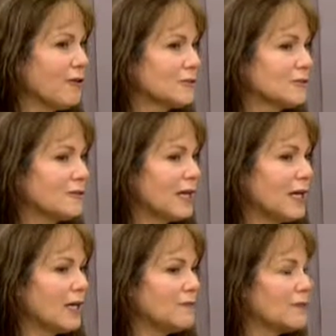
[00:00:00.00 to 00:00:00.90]
also
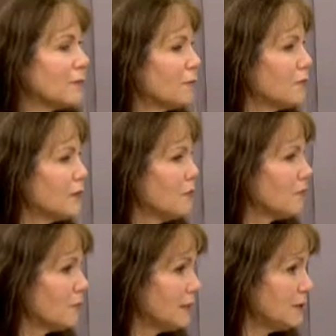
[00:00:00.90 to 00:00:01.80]
have a couple women
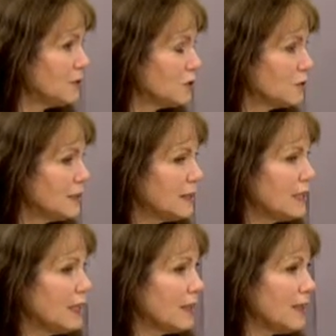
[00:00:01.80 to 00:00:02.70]
from
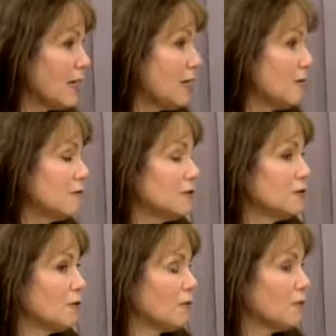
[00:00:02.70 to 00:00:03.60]
industry that uh,
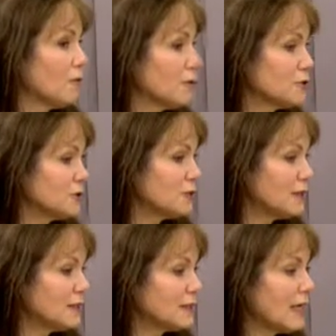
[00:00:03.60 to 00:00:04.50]
you know are former
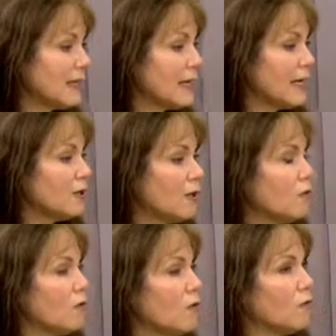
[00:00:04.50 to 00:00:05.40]
students, and they
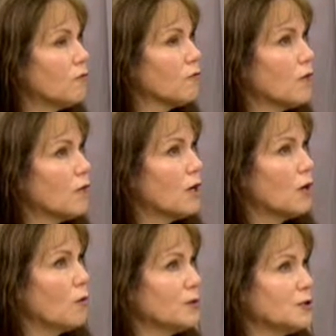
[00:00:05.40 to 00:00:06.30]
go over
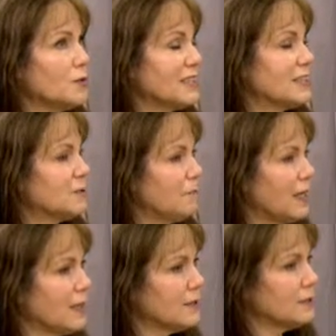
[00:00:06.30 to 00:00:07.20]
what to
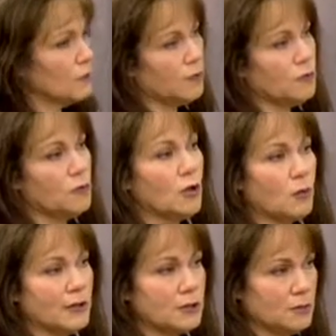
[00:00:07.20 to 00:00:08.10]
expect if you
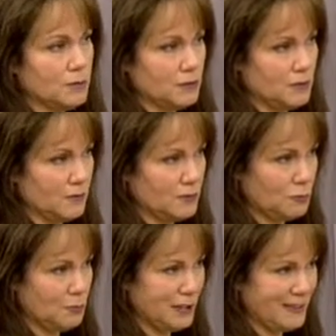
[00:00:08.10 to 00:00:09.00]
go into a
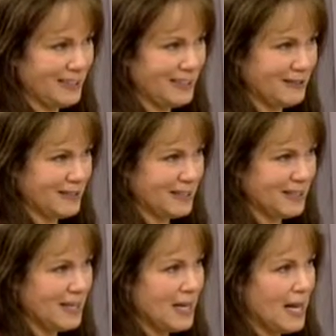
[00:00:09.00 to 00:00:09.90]
service repair
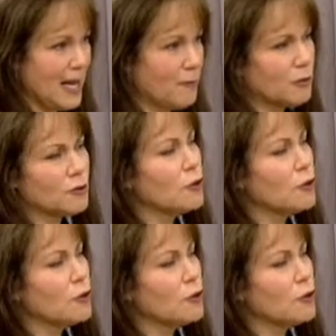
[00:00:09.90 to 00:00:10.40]
area and what are